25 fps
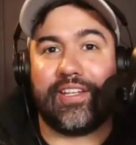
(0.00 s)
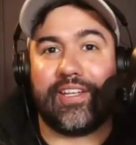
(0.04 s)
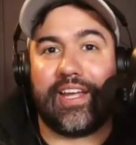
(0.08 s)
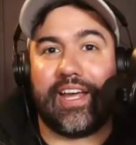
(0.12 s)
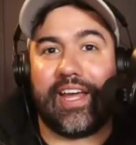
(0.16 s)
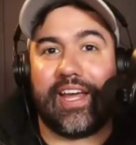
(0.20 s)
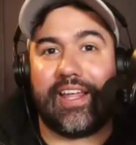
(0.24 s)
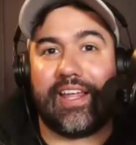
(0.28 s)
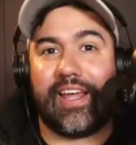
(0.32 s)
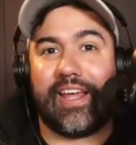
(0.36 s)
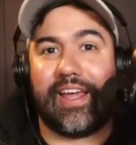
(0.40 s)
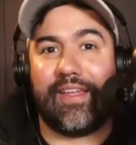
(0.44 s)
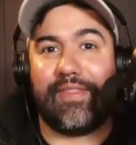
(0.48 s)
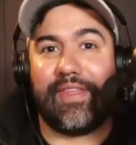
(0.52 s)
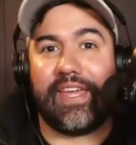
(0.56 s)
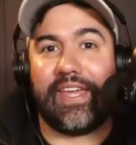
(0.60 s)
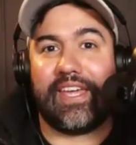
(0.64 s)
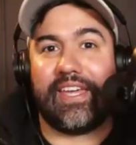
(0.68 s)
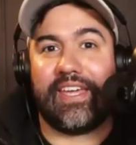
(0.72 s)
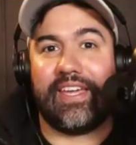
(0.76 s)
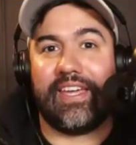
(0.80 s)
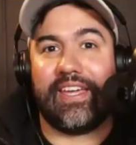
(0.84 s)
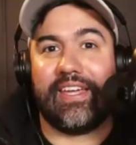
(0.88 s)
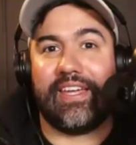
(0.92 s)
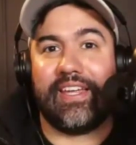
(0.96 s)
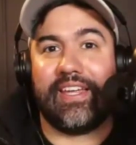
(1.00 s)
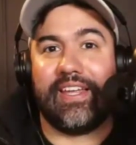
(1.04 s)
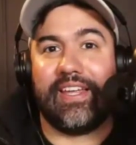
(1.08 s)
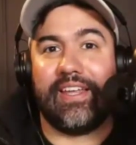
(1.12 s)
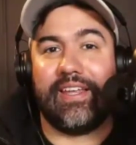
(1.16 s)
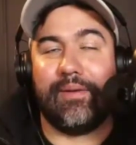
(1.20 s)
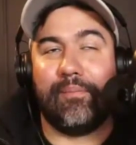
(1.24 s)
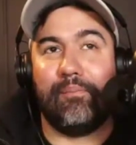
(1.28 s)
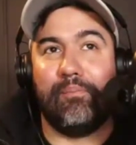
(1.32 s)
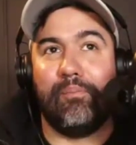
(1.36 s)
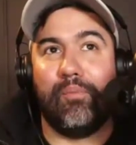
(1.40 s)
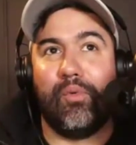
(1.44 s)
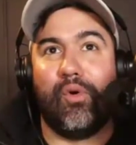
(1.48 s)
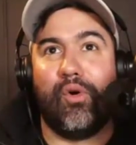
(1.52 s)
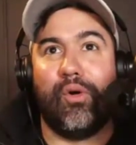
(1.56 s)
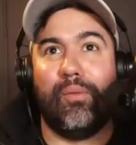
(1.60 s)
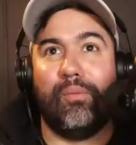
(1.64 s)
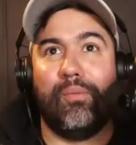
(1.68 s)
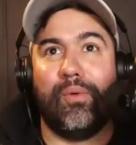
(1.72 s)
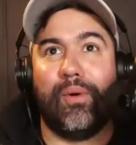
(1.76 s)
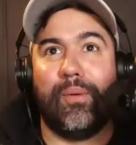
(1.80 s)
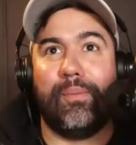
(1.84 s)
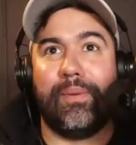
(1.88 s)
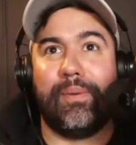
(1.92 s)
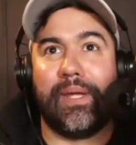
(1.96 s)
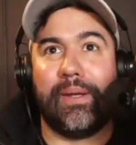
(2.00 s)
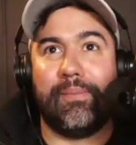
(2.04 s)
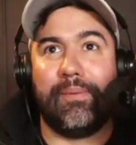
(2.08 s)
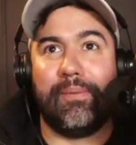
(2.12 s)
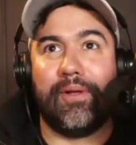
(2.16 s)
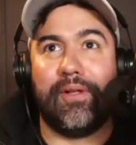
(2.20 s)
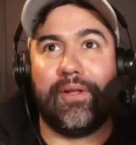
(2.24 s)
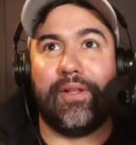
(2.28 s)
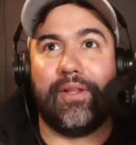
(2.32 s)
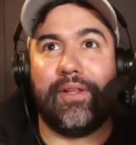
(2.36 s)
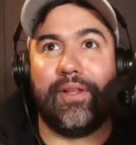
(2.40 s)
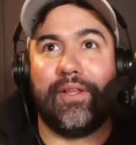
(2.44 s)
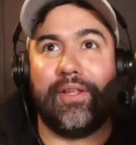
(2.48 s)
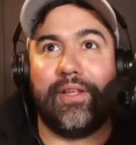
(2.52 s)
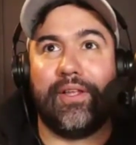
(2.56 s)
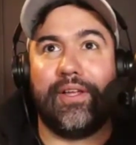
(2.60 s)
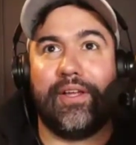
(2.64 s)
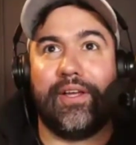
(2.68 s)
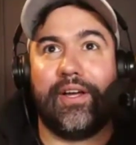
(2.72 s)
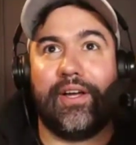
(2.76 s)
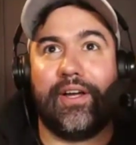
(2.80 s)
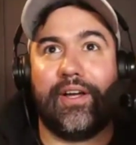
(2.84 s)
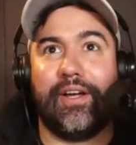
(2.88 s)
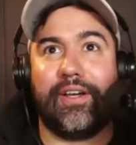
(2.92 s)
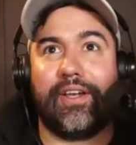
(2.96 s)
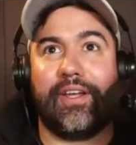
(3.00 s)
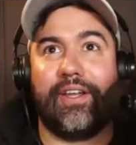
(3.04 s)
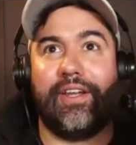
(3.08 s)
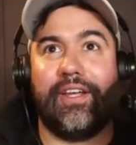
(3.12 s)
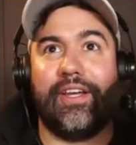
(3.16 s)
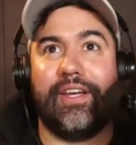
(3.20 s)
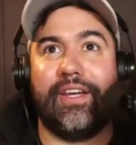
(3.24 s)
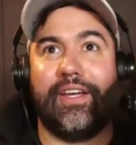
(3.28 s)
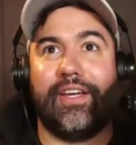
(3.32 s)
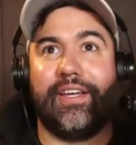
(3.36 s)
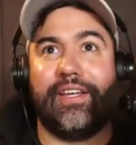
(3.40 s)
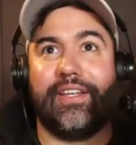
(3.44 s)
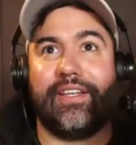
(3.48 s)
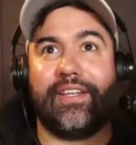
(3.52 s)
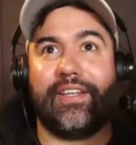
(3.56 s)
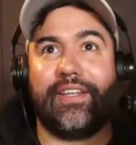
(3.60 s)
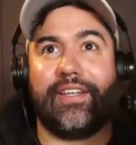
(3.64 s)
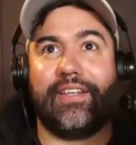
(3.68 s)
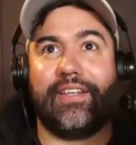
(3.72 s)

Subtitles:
I think more and more people are gonna,